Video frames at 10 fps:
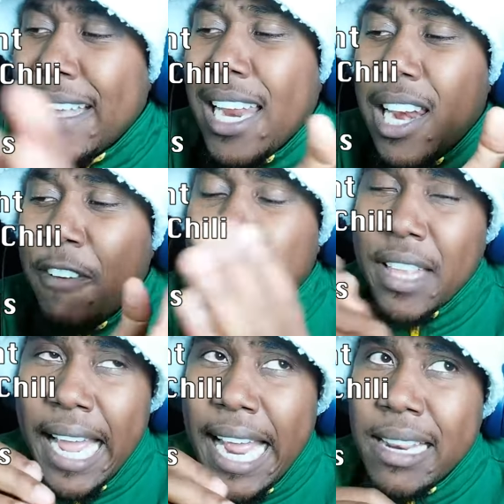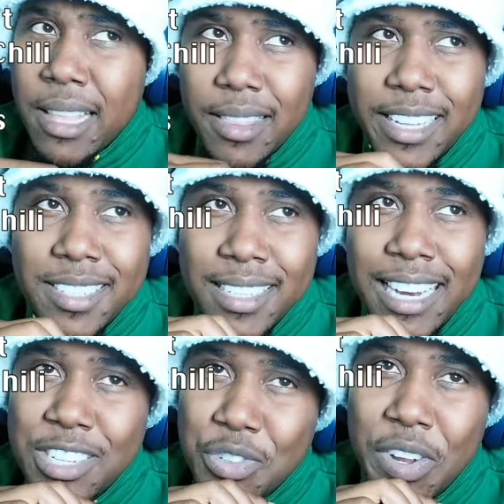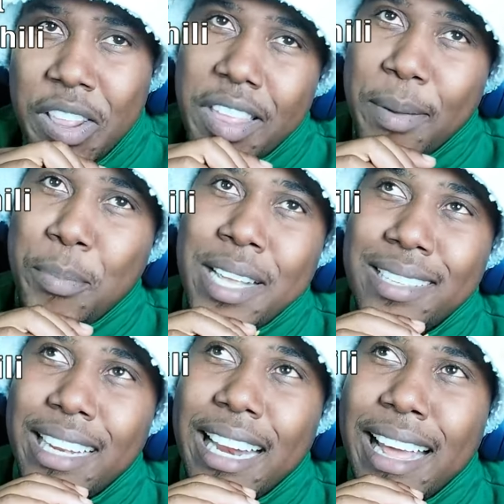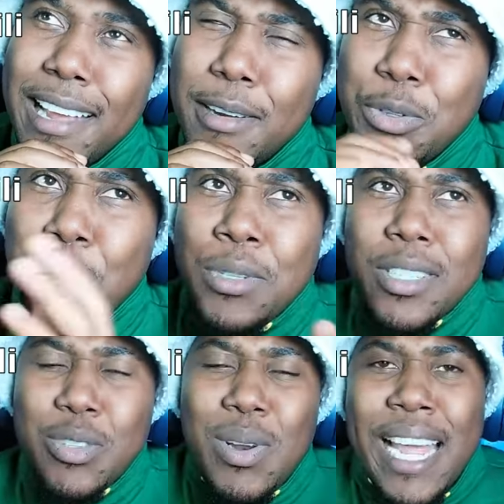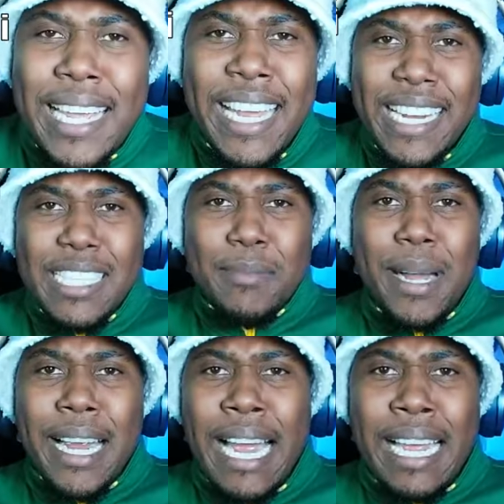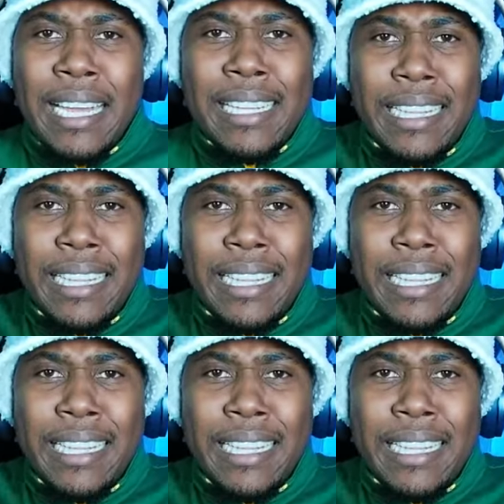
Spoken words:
And I love at the end that they just illustrated, they're basically like, dude, you like kids, my guy.